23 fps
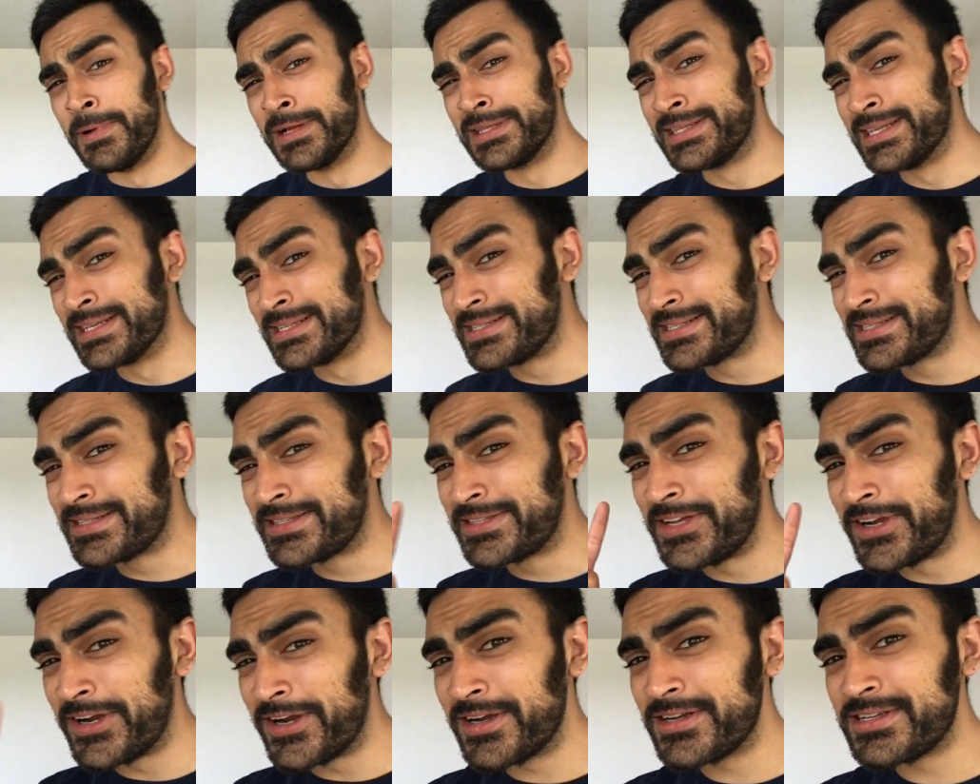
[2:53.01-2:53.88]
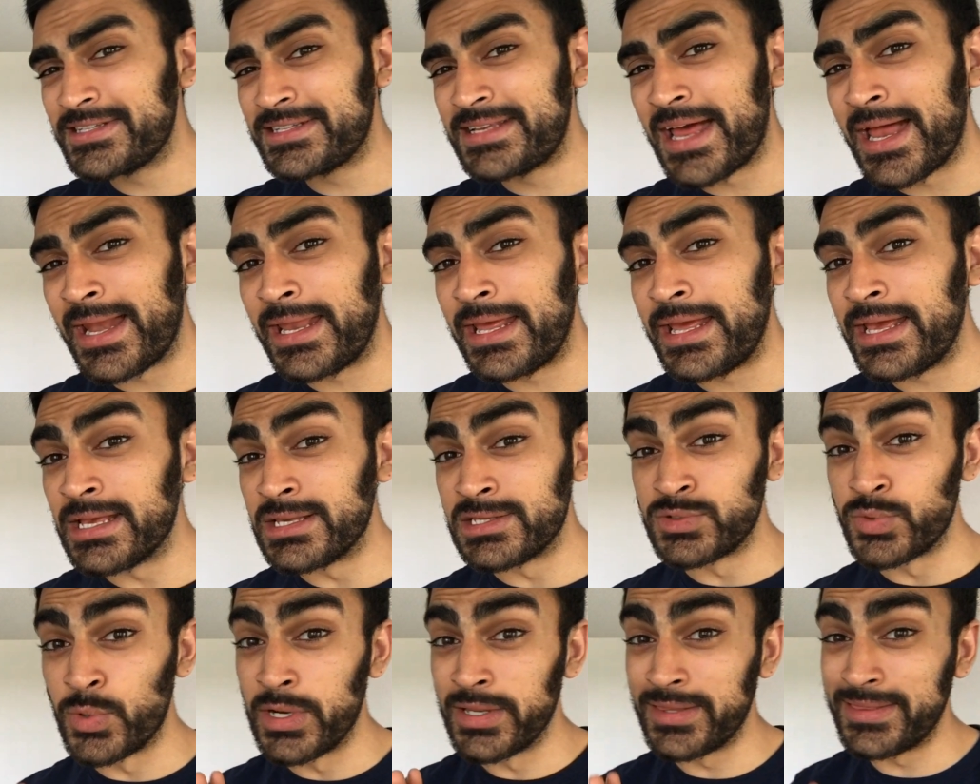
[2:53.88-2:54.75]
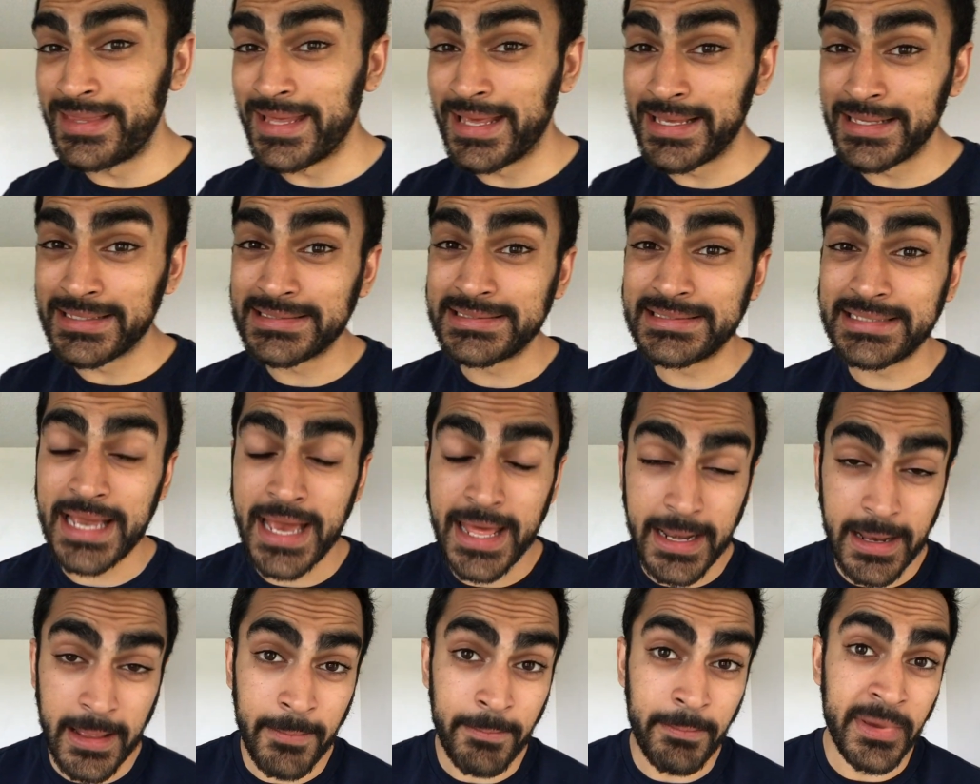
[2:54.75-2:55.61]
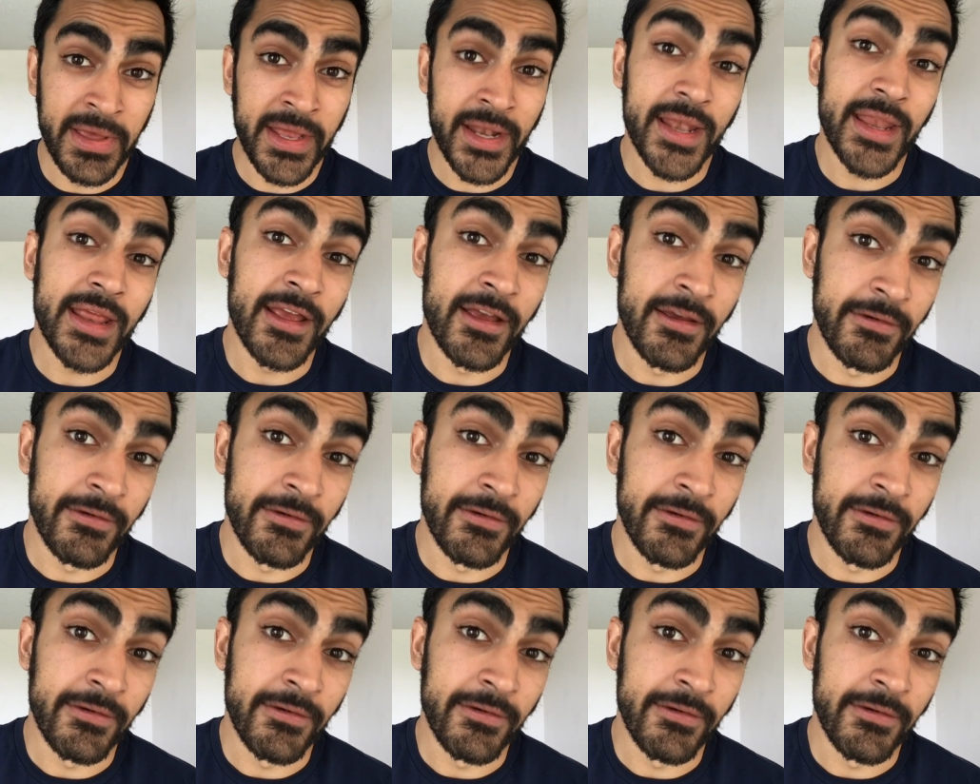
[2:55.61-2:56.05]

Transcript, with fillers: But this third study is where things get a bit